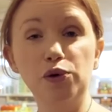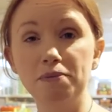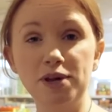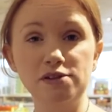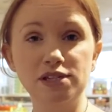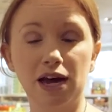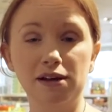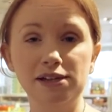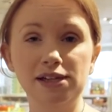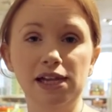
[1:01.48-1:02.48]
computer.
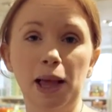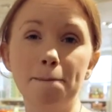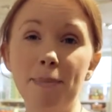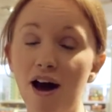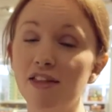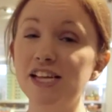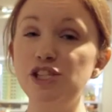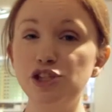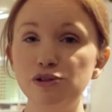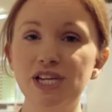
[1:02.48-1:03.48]
But they
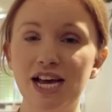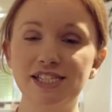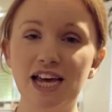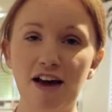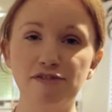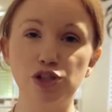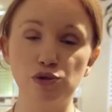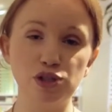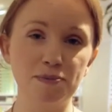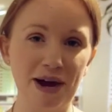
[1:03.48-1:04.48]
do tend to have a
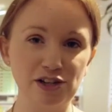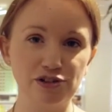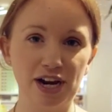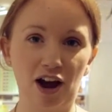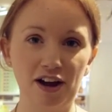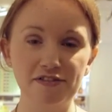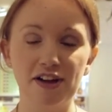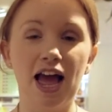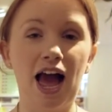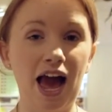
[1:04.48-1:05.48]
shorter battery life
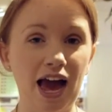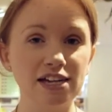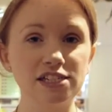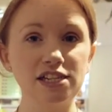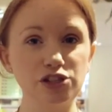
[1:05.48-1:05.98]
and